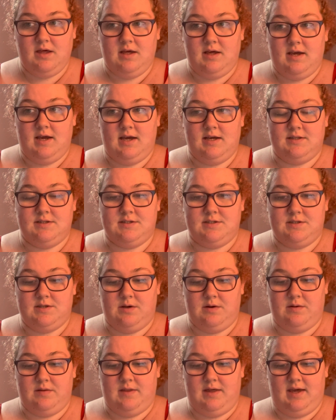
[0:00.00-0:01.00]
And
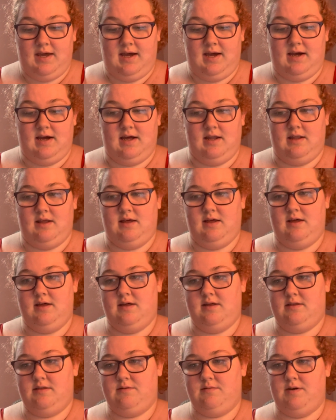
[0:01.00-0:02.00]
so they had
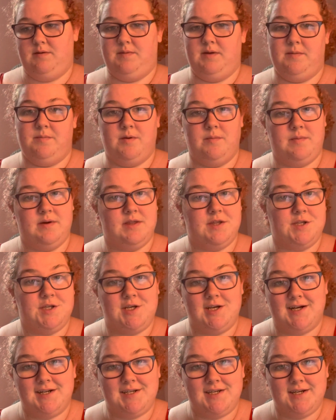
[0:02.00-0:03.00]
3 people be the
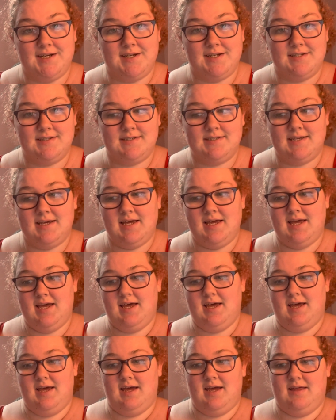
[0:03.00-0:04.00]
judges,
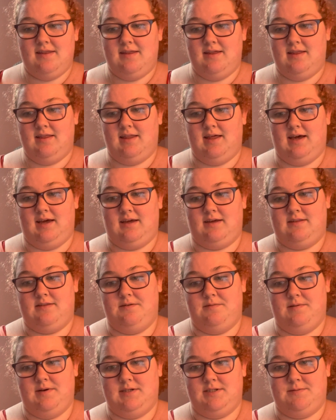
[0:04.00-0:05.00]
and then like
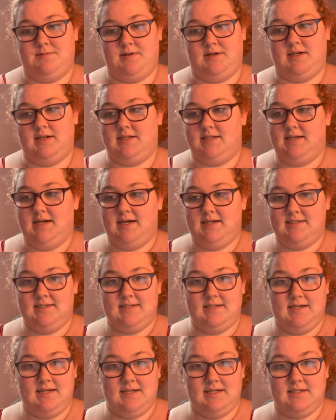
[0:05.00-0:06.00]
the rest were
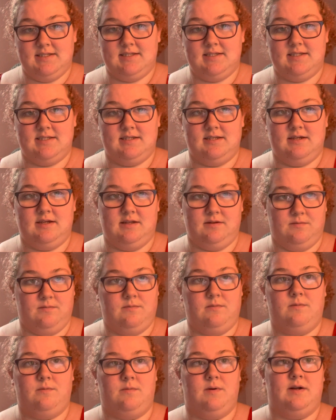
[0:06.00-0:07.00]
contestants, and
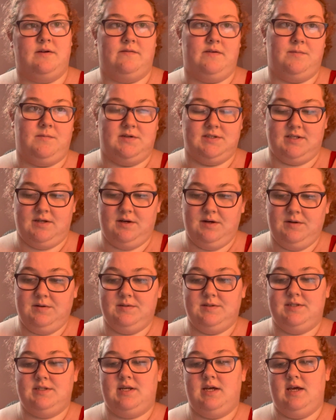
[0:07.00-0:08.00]
then one of them was a
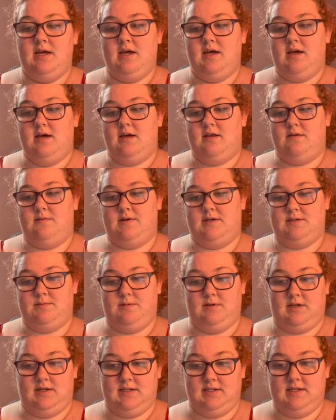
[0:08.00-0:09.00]
host. The rest
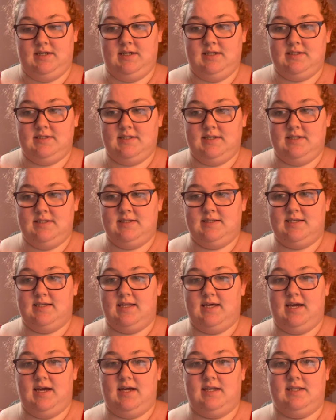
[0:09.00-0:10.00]
were contestants, and
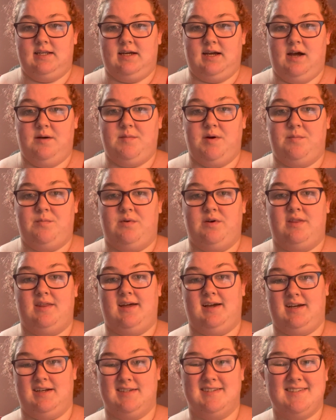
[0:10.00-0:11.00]
they had to come up with
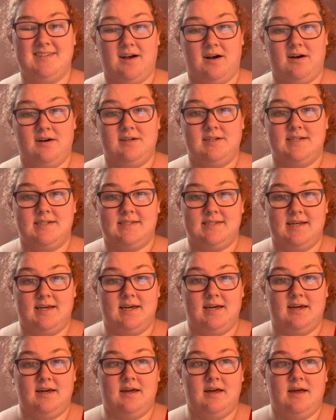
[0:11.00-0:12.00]
like a song to
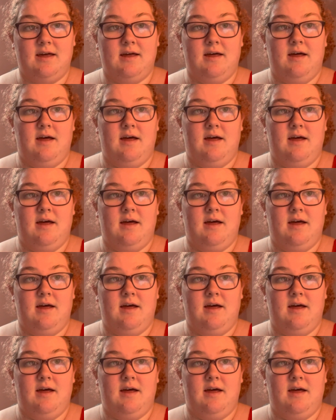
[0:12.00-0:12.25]
sing.